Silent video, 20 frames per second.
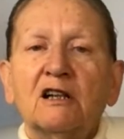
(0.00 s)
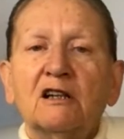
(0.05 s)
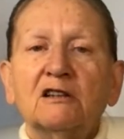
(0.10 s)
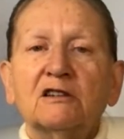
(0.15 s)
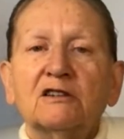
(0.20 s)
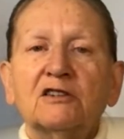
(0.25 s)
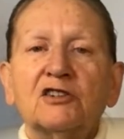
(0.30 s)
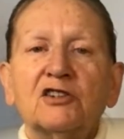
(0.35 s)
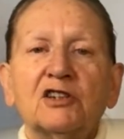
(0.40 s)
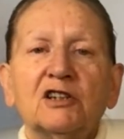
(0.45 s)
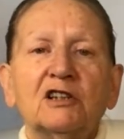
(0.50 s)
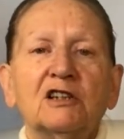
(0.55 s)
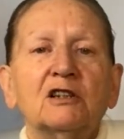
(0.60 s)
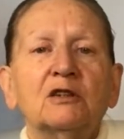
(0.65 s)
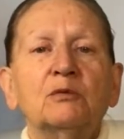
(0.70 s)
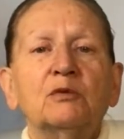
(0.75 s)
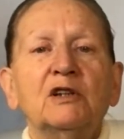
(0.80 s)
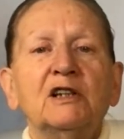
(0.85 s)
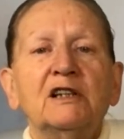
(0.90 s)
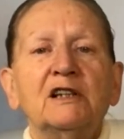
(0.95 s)

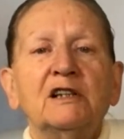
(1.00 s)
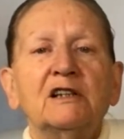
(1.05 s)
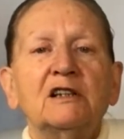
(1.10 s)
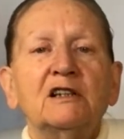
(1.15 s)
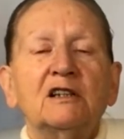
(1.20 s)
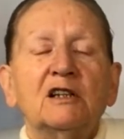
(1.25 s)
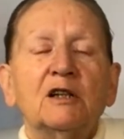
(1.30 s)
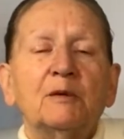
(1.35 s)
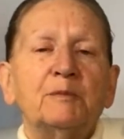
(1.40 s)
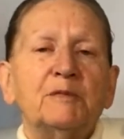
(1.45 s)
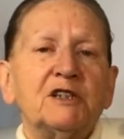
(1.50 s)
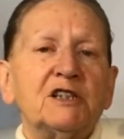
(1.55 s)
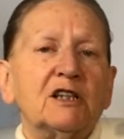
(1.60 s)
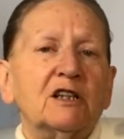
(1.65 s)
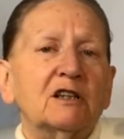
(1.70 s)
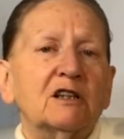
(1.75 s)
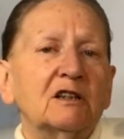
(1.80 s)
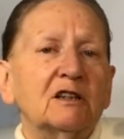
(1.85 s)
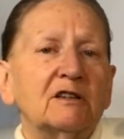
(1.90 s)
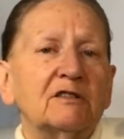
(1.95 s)
culture where a
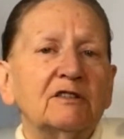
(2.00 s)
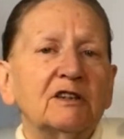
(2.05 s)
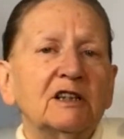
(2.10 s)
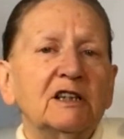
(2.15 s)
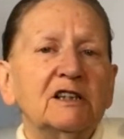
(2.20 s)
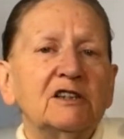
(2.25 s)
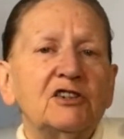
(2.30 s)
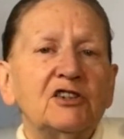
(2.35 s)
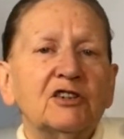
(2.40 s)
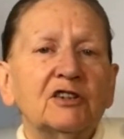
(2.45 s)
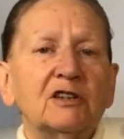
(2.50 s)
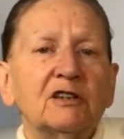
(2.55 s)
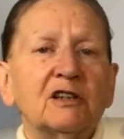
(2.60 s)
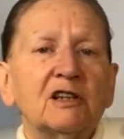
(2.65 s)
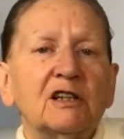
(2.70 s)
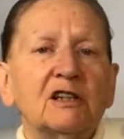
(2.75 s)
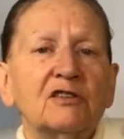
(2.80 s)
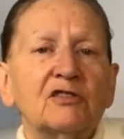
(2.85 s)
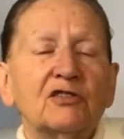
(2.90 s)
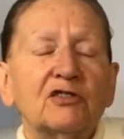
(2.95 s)
particular
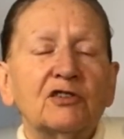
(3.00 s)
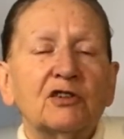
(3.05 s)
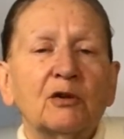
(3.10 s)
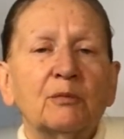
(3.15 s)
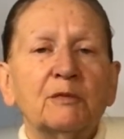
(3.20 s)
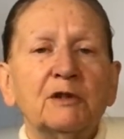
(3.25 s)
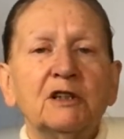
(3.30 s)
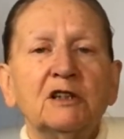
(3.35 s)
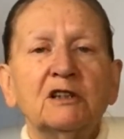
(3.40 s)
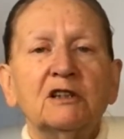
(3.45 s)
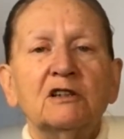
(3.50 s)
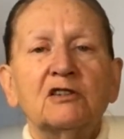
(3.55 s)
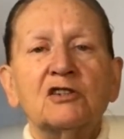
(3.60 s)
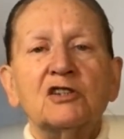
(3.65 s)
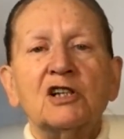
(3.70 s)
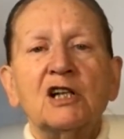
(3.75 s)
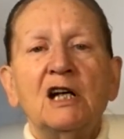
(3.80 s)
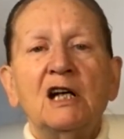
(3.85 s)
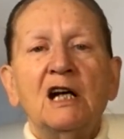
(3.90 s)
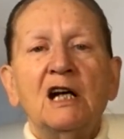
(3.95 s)
religion is dominant,